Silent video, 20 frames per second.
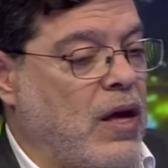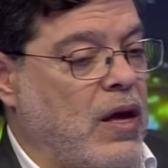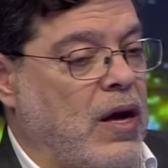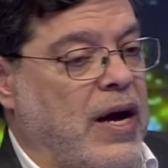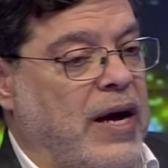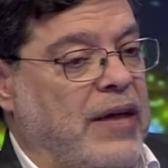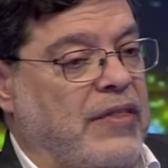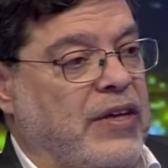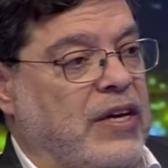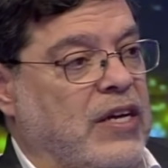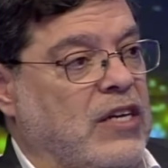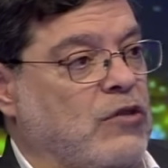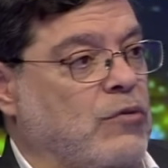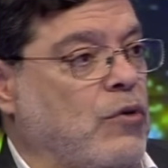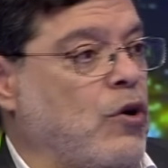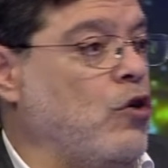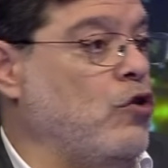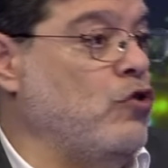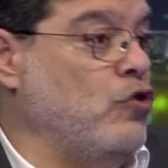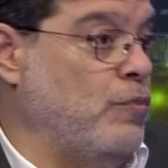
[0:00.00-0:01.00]
I think it's
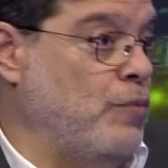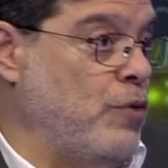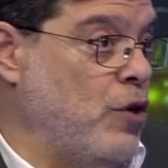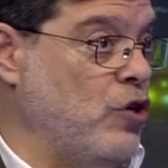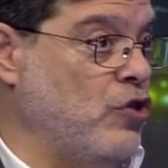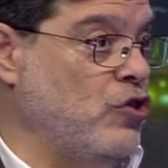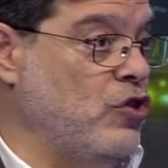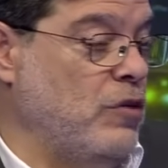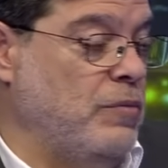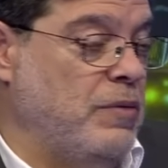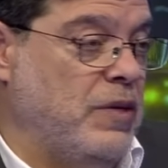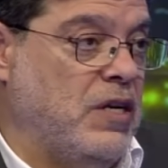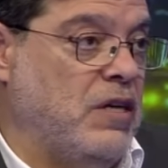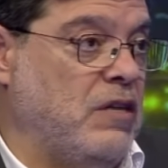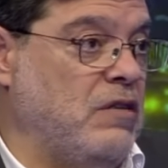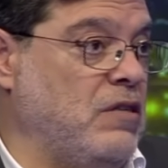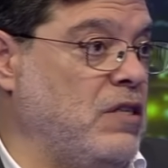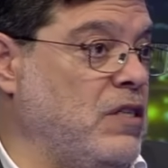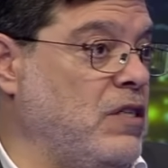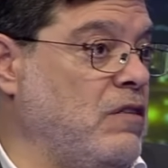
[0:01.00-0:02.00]
also partially
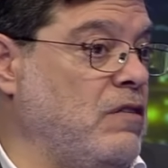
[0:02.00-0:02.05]
because